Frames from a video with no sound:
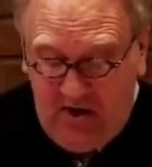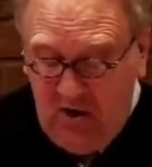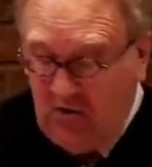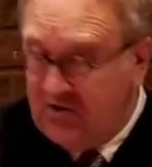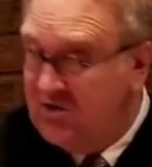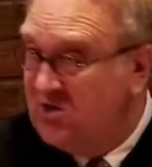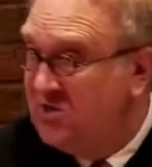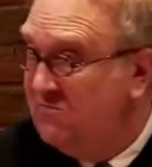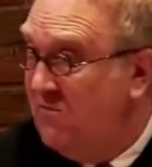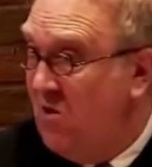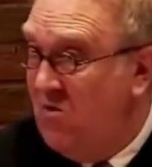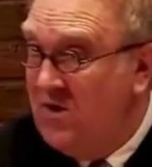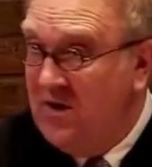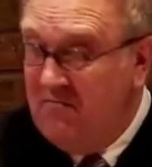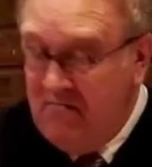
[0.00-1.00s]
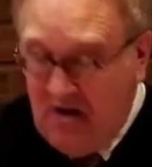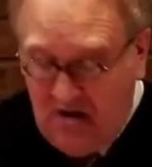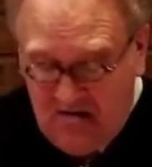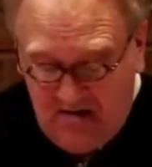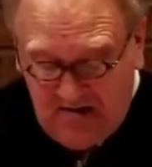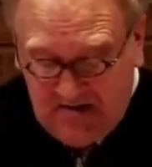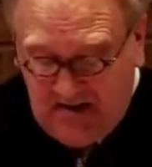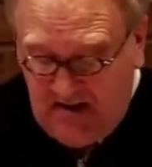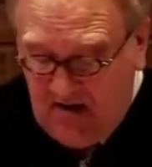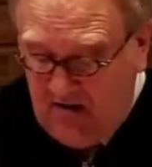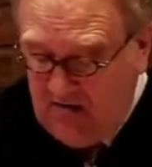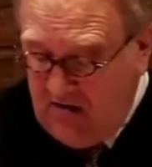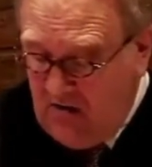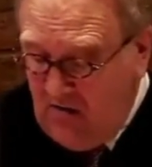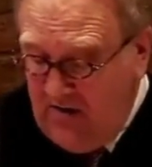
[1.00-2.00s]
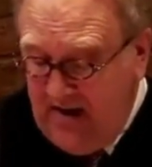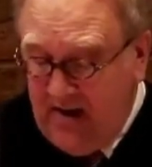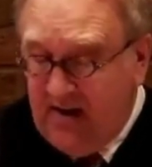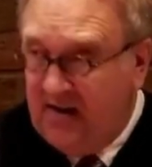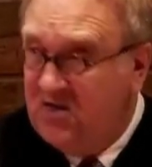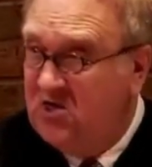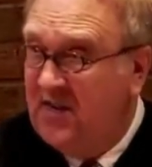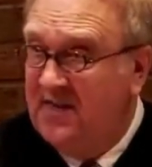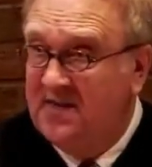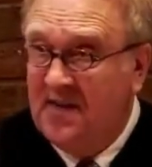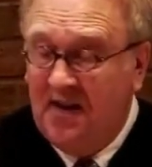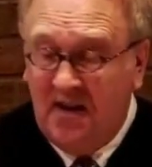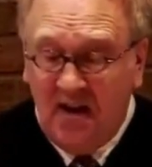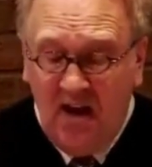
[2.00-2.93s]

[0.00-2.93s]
No smoke and mirrors here, no hidden agenda.